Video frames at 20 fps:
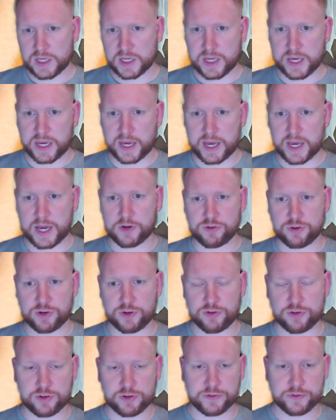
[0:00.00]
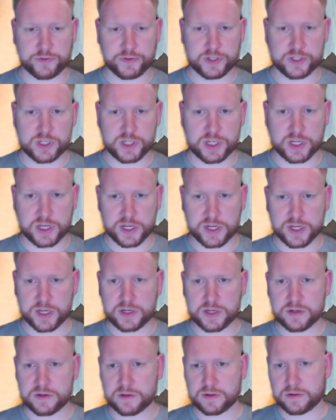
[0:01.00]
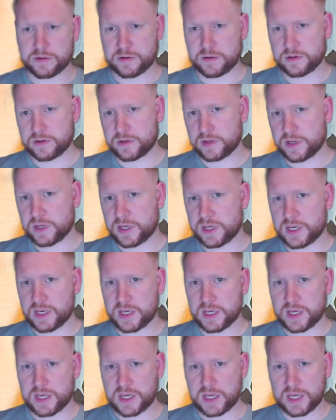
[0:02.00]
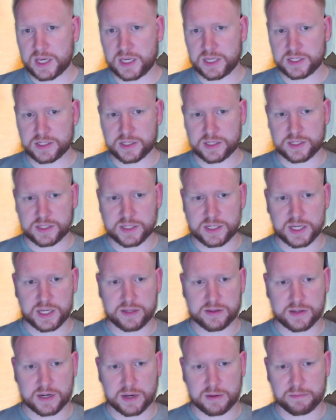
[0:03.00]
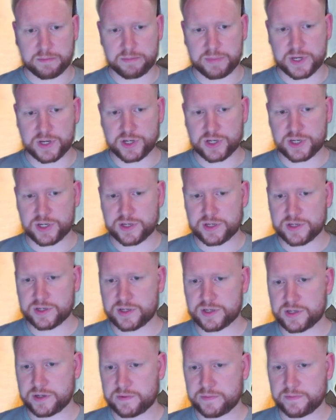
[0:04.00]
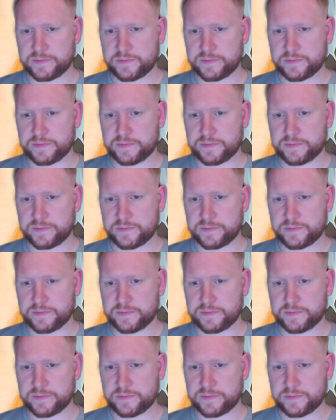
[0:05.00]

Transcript: Andrea draws for turn, inks the Teeth and Ambitions,